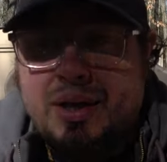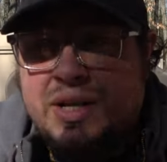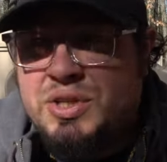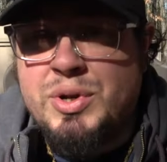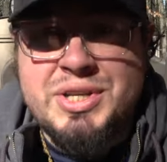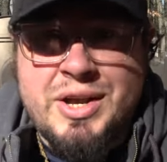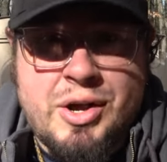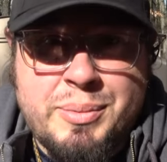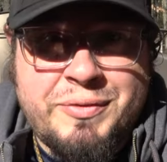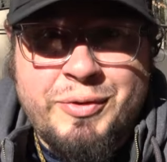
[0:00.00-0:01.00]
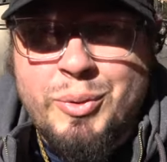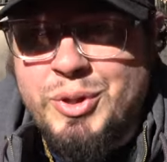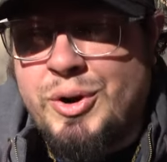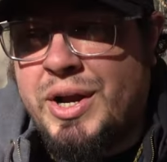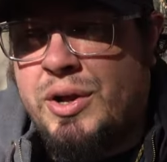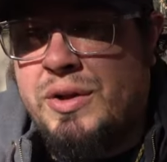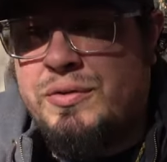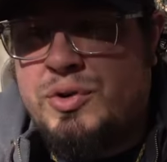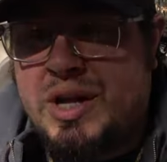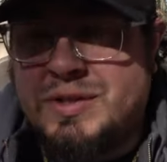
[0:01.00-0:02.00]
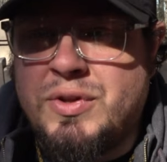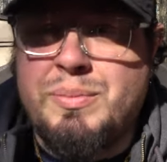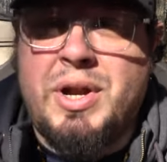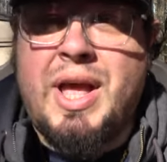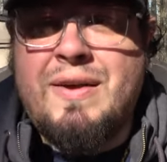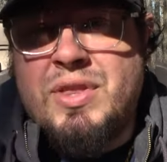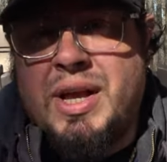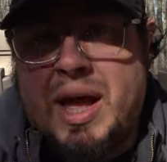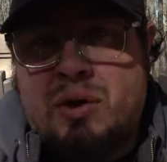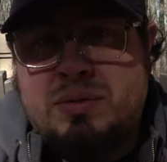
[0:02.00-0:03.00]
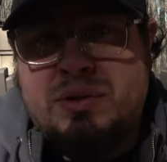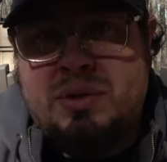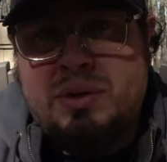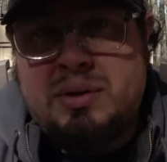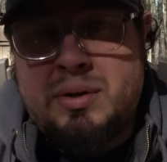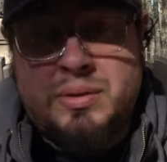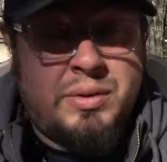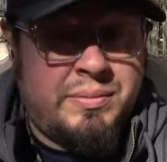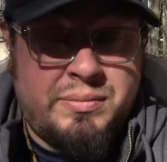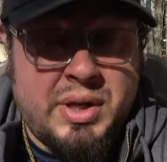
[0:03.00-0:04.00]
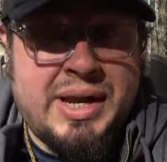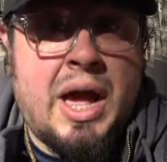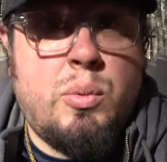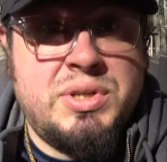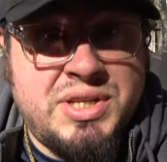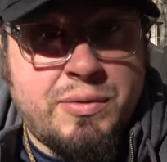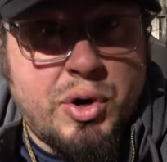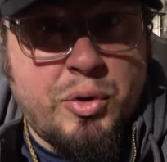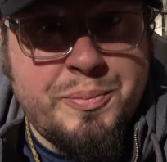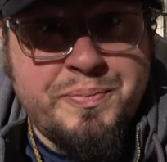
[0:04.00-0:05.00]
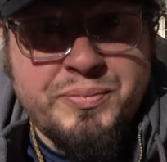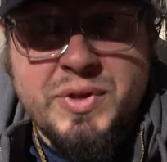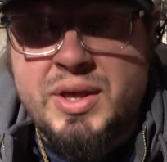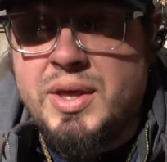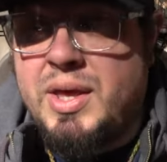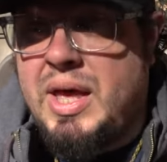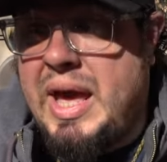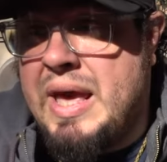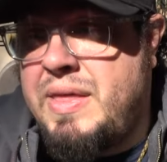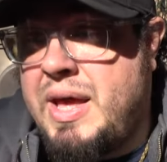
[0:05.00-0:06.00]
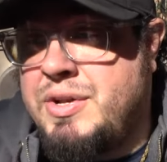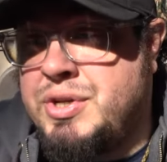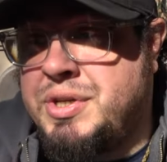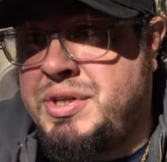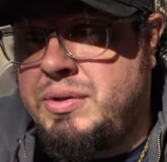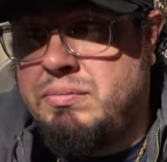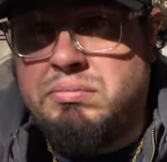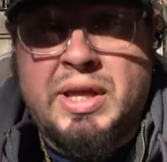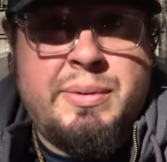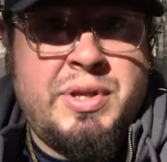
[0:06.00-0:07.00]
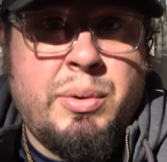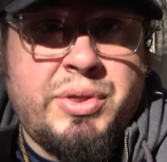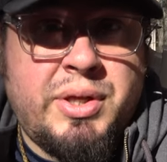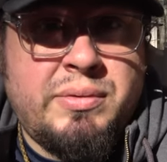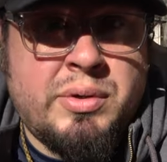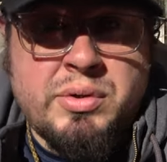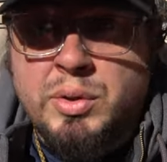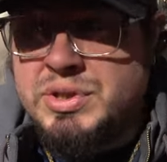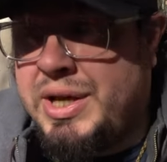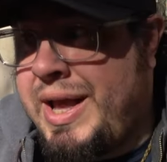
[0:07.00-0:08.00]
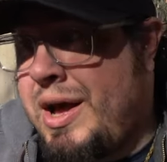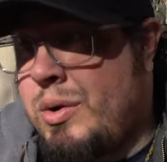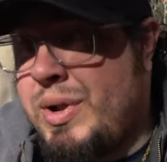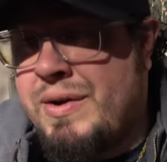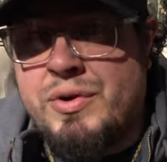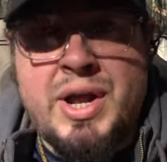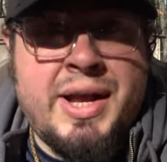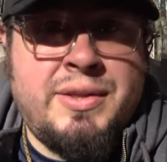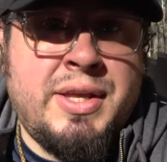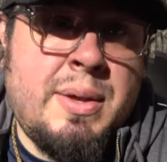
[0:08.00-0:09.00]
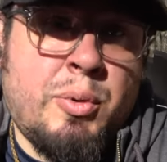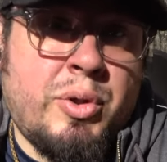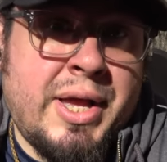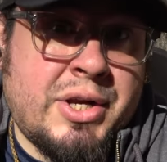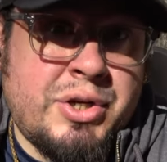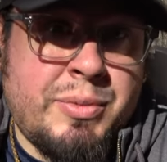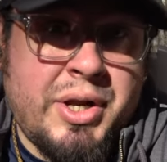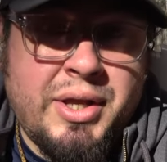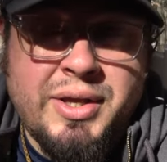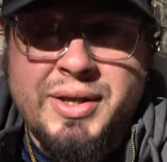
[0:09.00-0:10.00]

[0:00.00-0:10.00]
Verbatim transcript: As soon as I hung up the phone with her, I could have transferred the money I have in the account, so that the account was zero, and then just let them deal with it. They'll close the account or whatever, and I get to keep all the extra money.